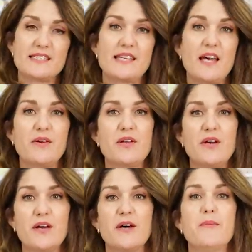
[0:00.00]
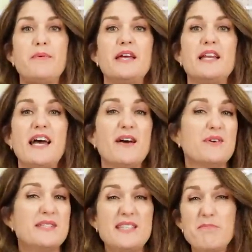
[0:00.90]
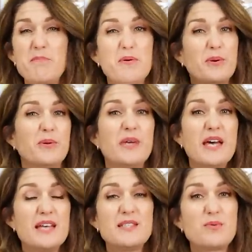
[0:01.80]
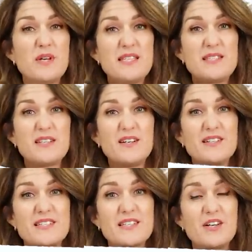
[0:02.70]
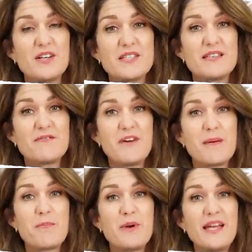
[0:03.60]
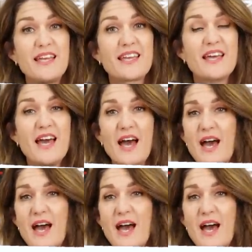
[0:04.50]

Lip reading: sewn up in our simple Swiss dot cotton fabric,